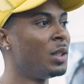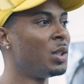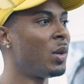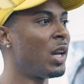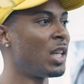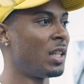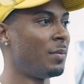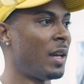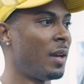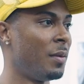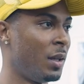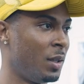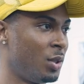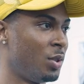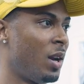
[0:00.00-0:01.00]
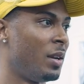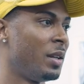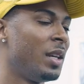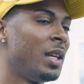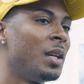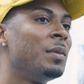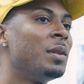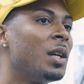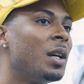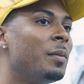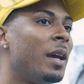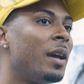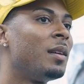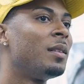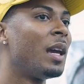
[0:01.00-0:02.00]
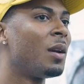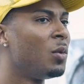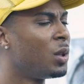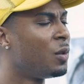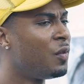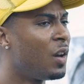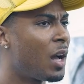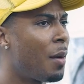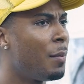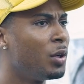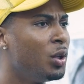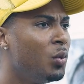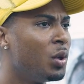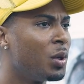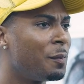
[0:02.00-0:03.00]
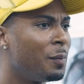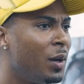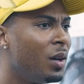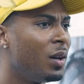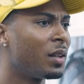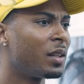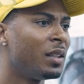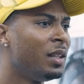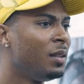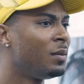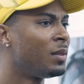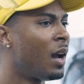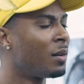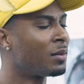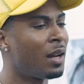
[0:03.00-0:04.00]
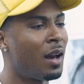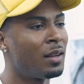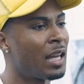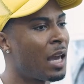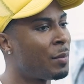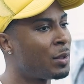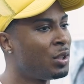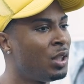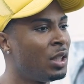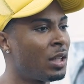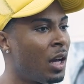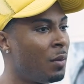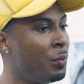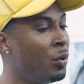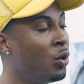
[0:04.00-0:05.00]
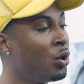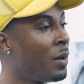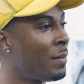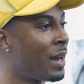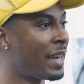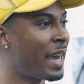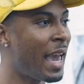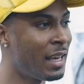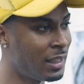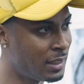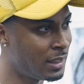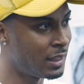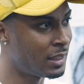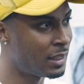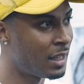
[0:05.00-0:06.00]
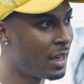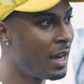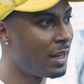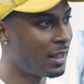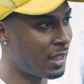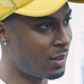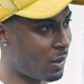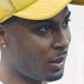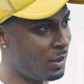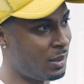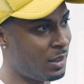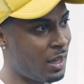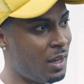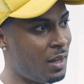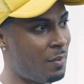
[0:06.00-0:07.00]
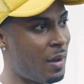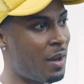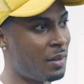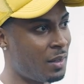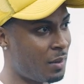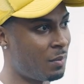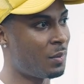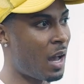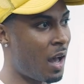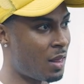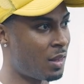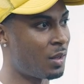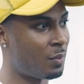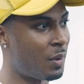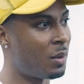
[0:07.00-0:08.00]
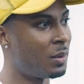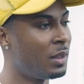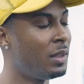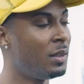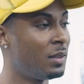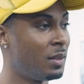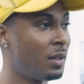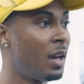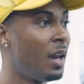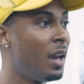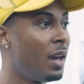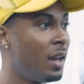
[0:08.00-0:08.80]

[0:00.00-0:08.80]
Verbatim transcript: the situation, about us trying to get him to come out. Like, what the fuck I'm going to do with a punk? And he talked all type of shit, pulled up my cases. That's why you said about him calling the police.